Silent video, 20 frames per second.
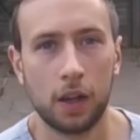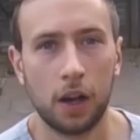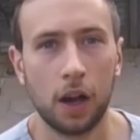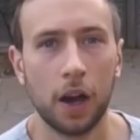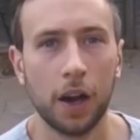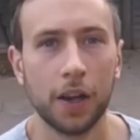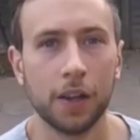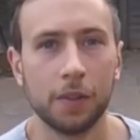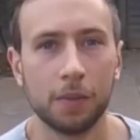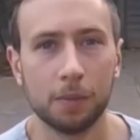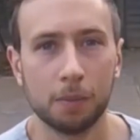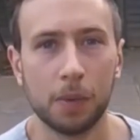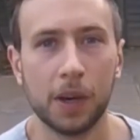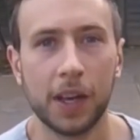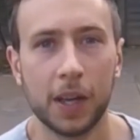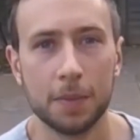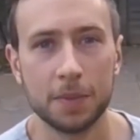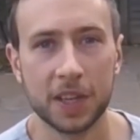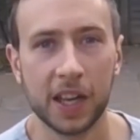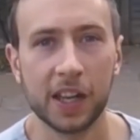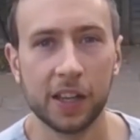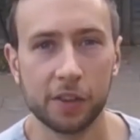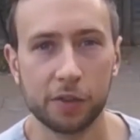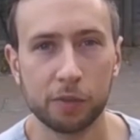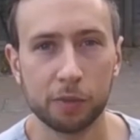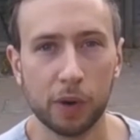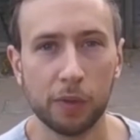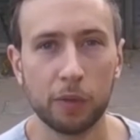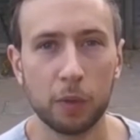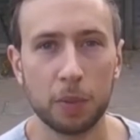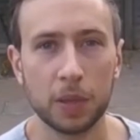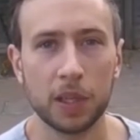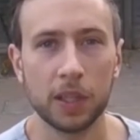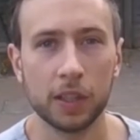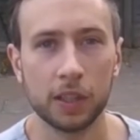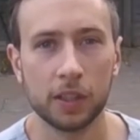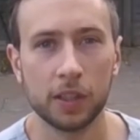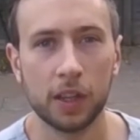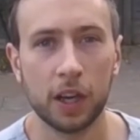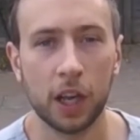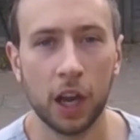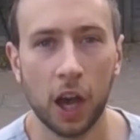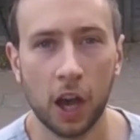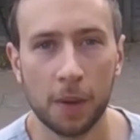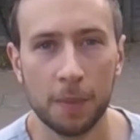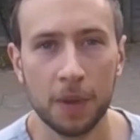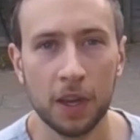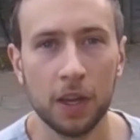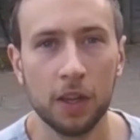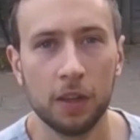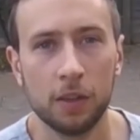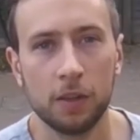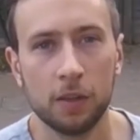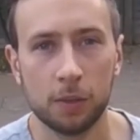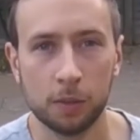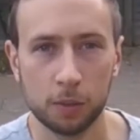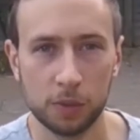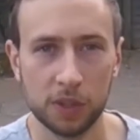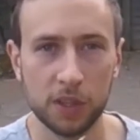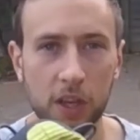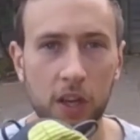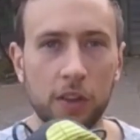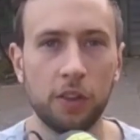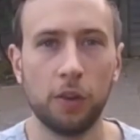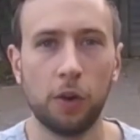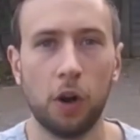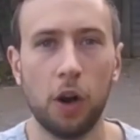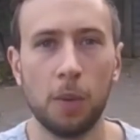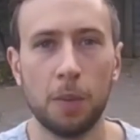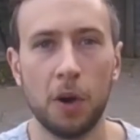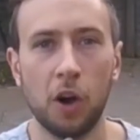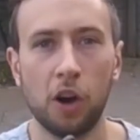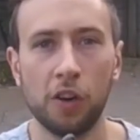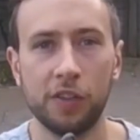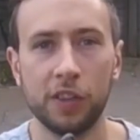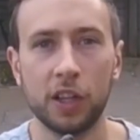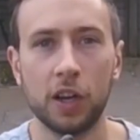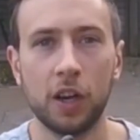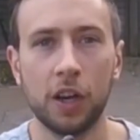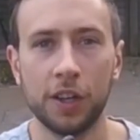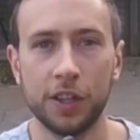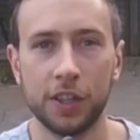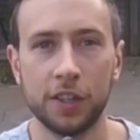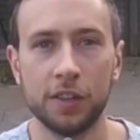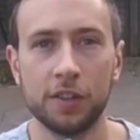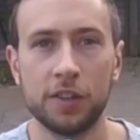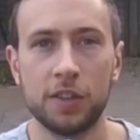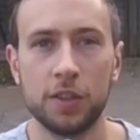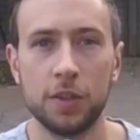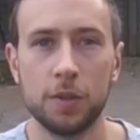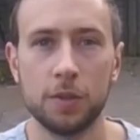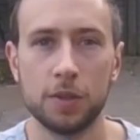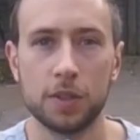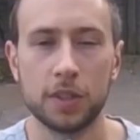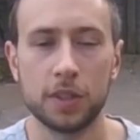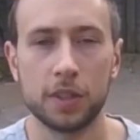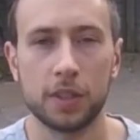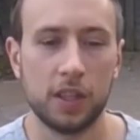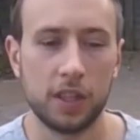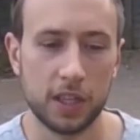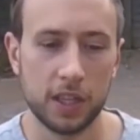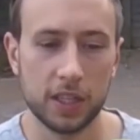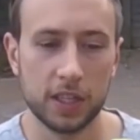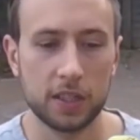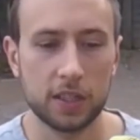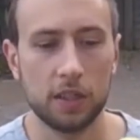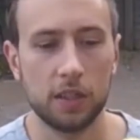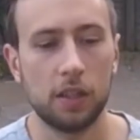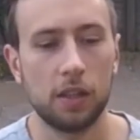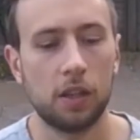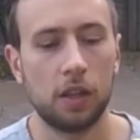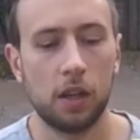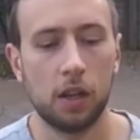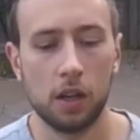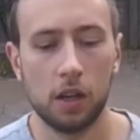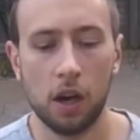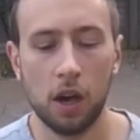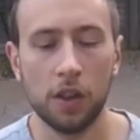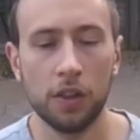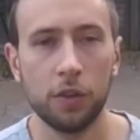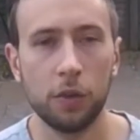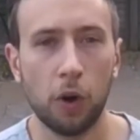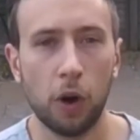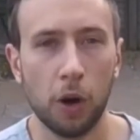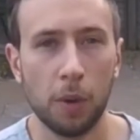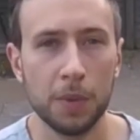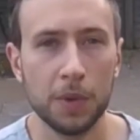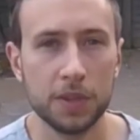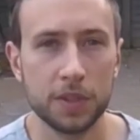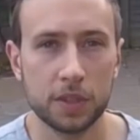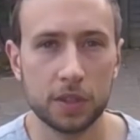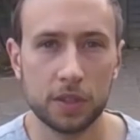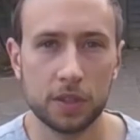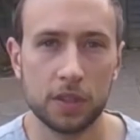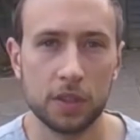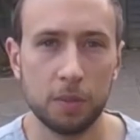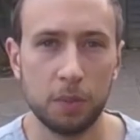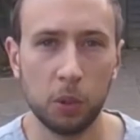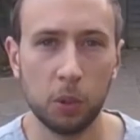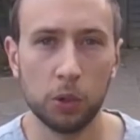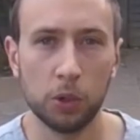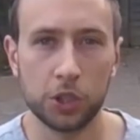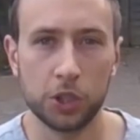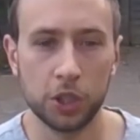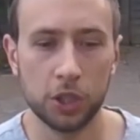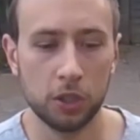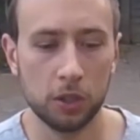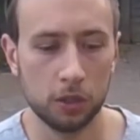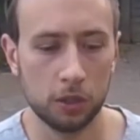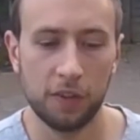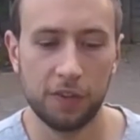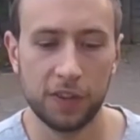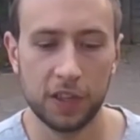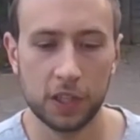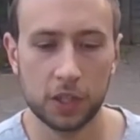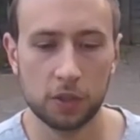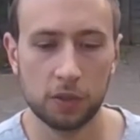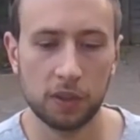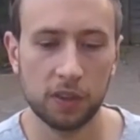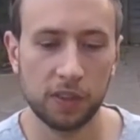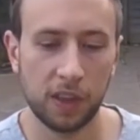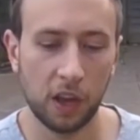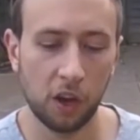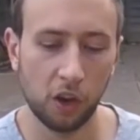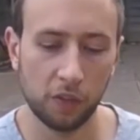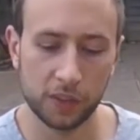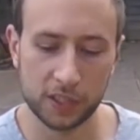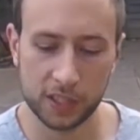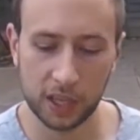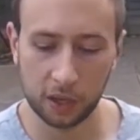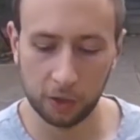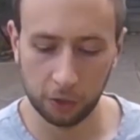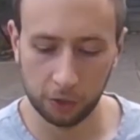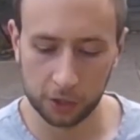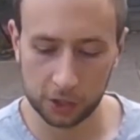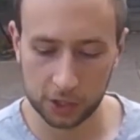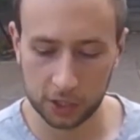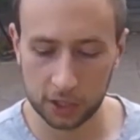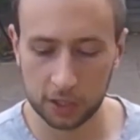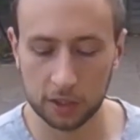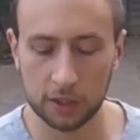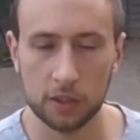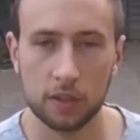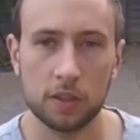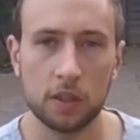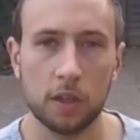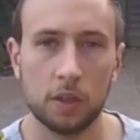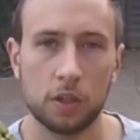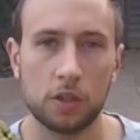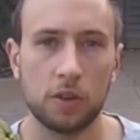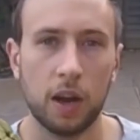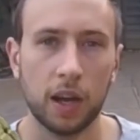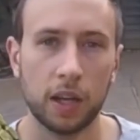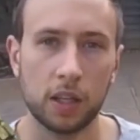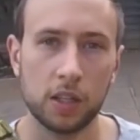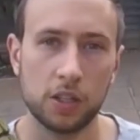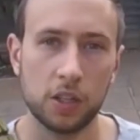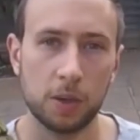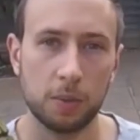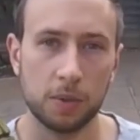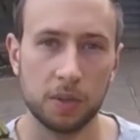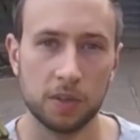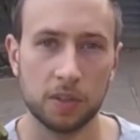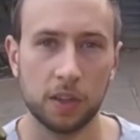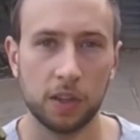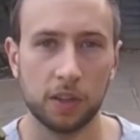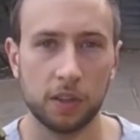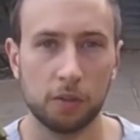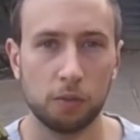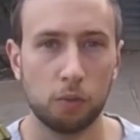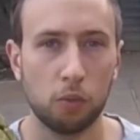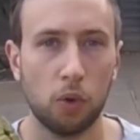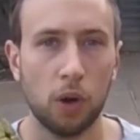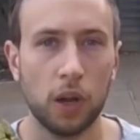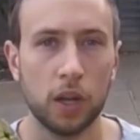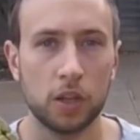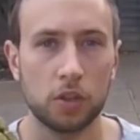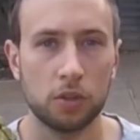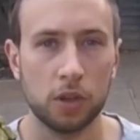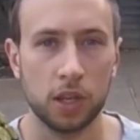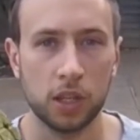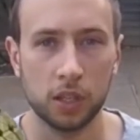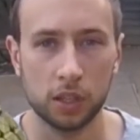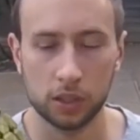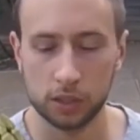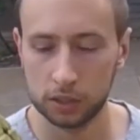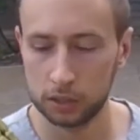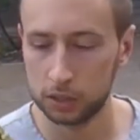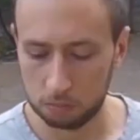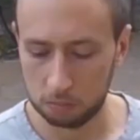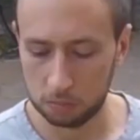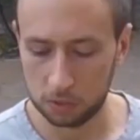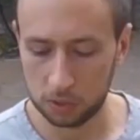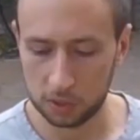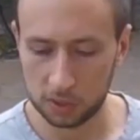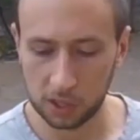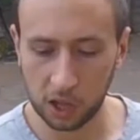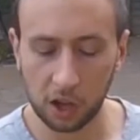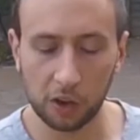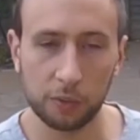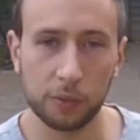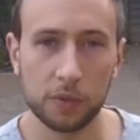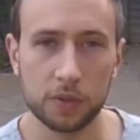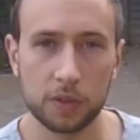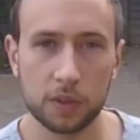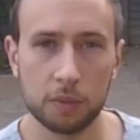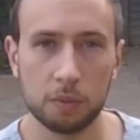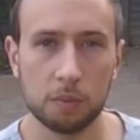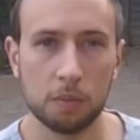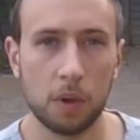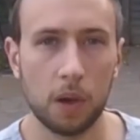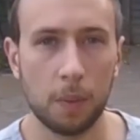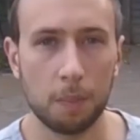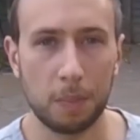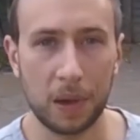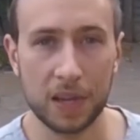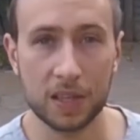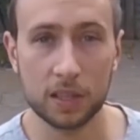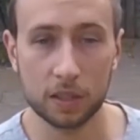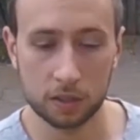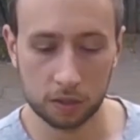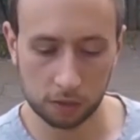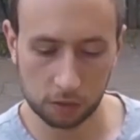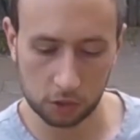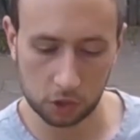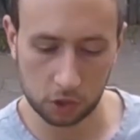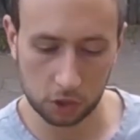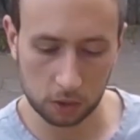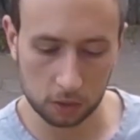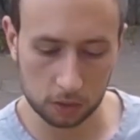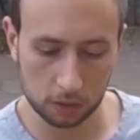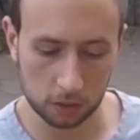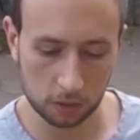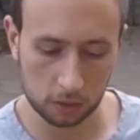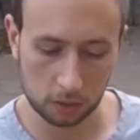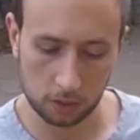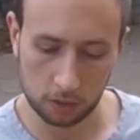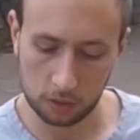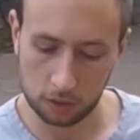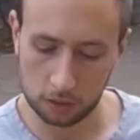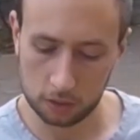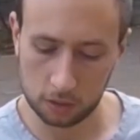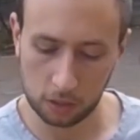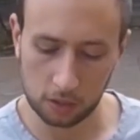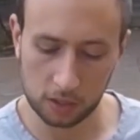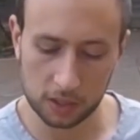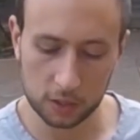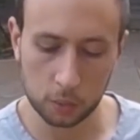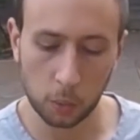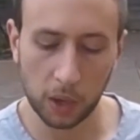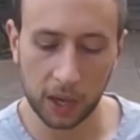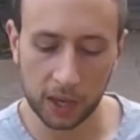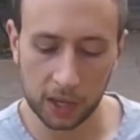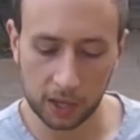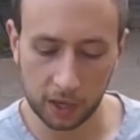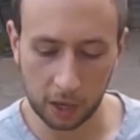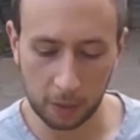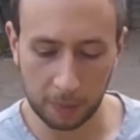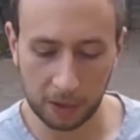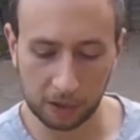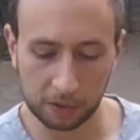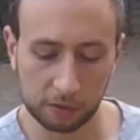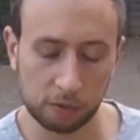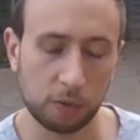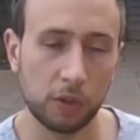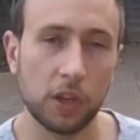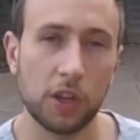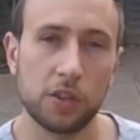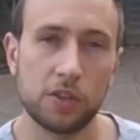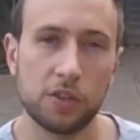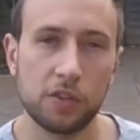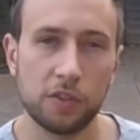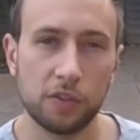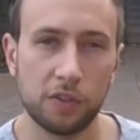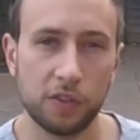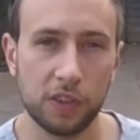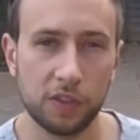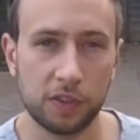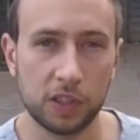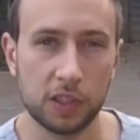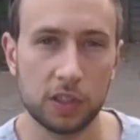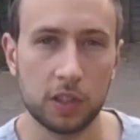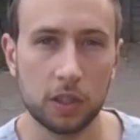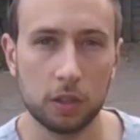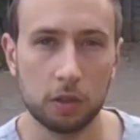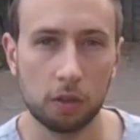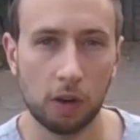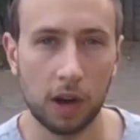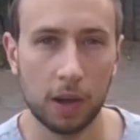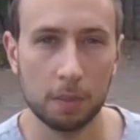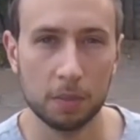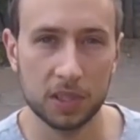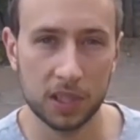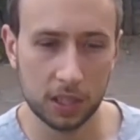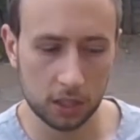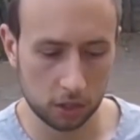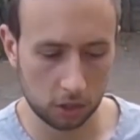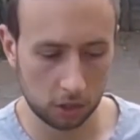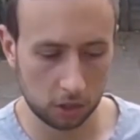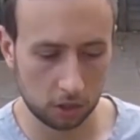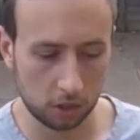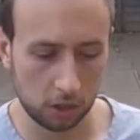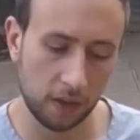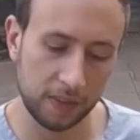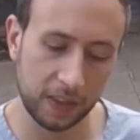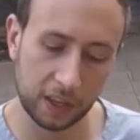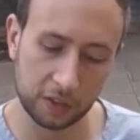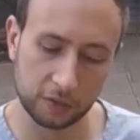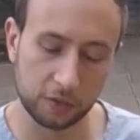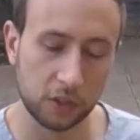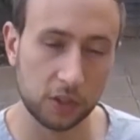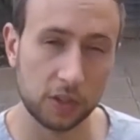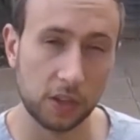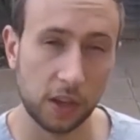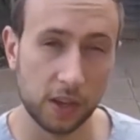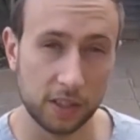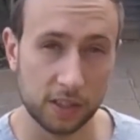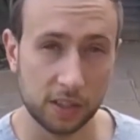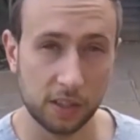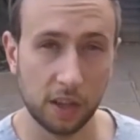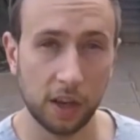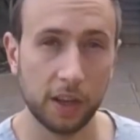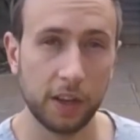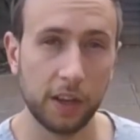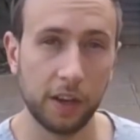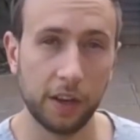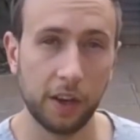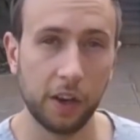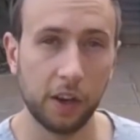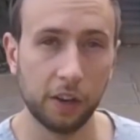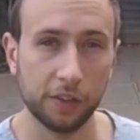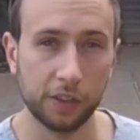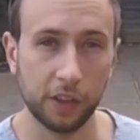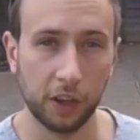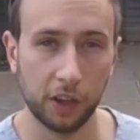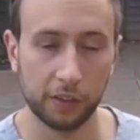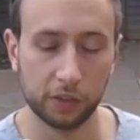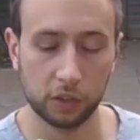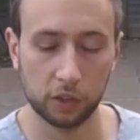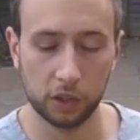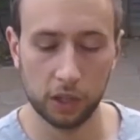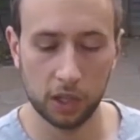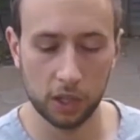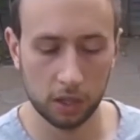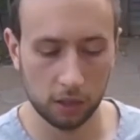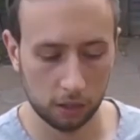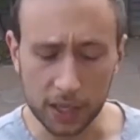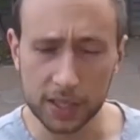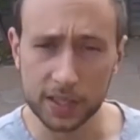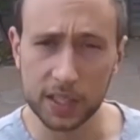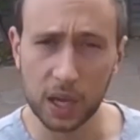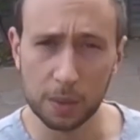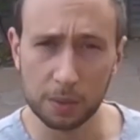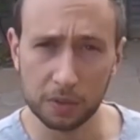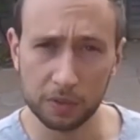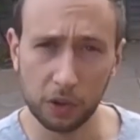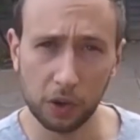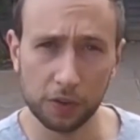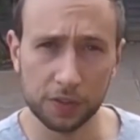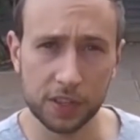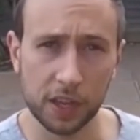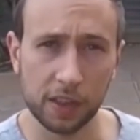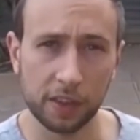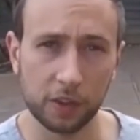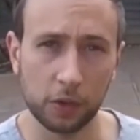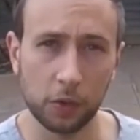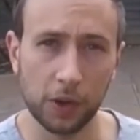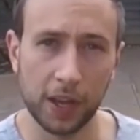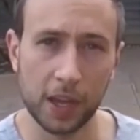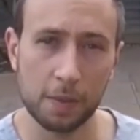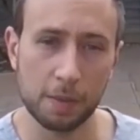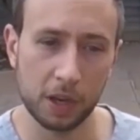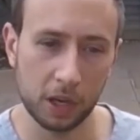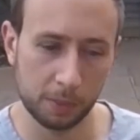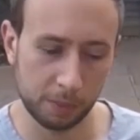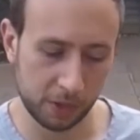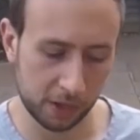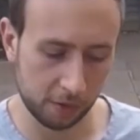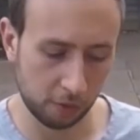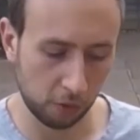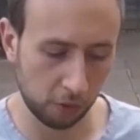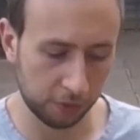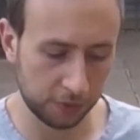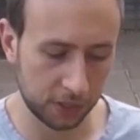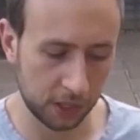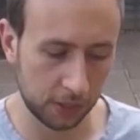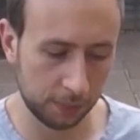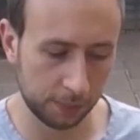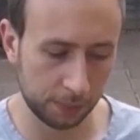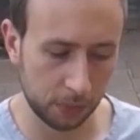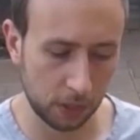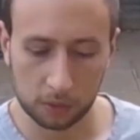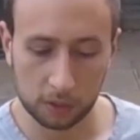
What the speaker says: Hi, my name's Elliot from RunRepeat, and I'm here with the Under Armour HOVR Guardian 2s. These are Under Armour's support shoe featuring their HOVR technology, so a tracking chip inside the right trainer. To start off with some basics on the shoes, so these weigh in at about 352 grams each, and that's for a size 9.5 that I've got here. In terms of offset, they've got an 8mm offset.